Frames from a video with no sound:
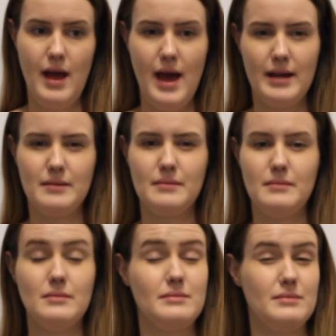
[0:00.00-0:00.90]
And
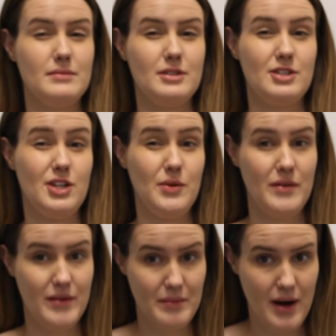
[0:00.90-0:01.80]
should you even